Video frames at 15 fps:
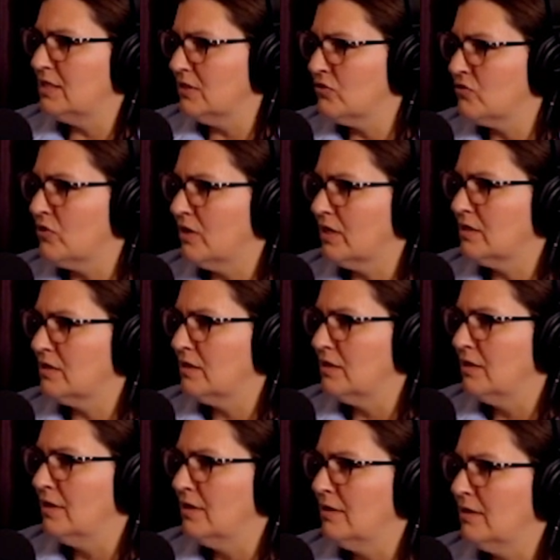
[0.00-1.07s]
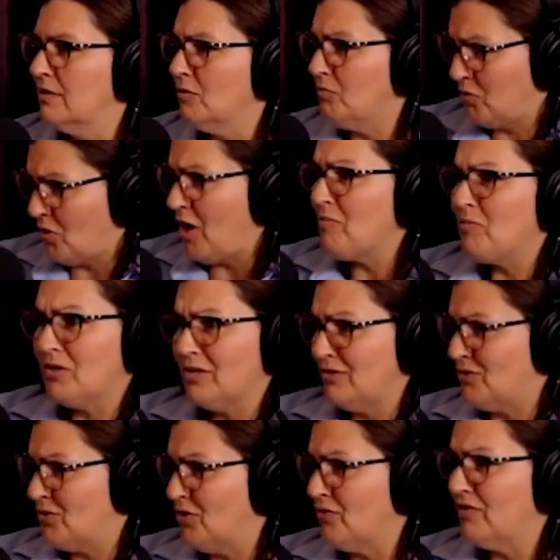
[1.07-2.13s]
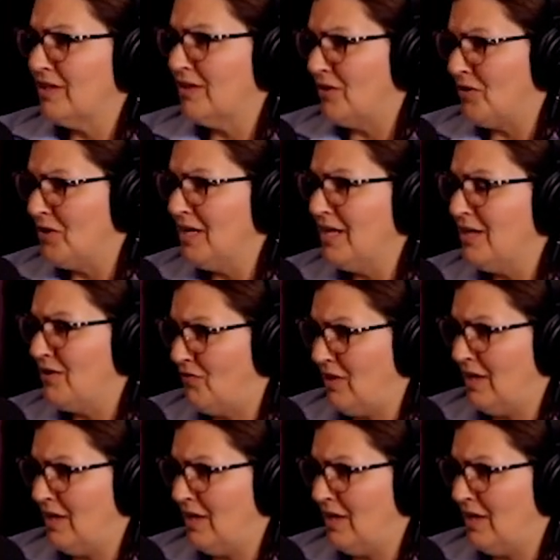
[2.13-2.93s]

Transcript: district, the property's serving their need if